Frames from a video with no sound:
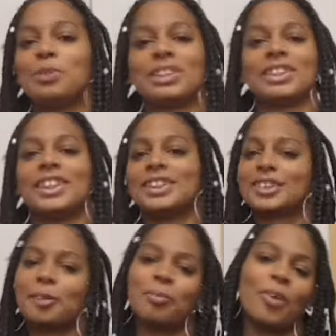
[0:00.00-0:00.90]
always need
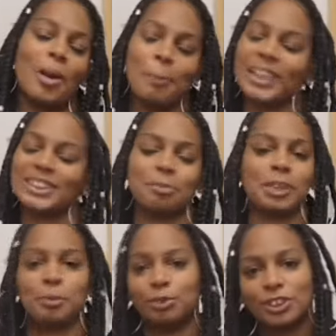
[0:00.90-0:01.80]
some amazing
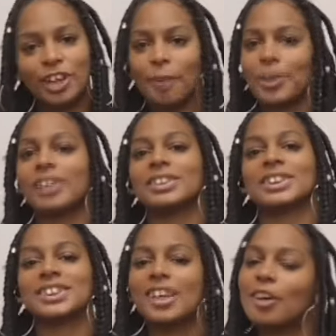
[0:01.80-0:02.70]
people to come down to
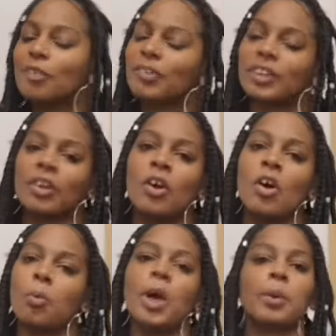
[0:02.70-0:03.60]
South and
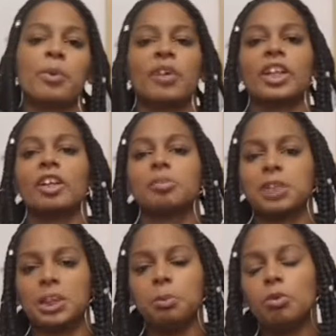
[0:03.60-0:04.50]
work with our young
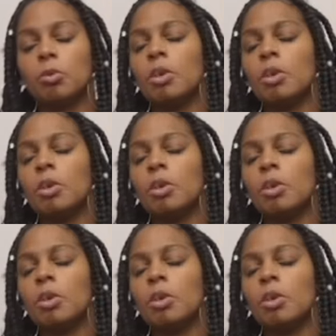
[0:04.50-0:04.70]
people.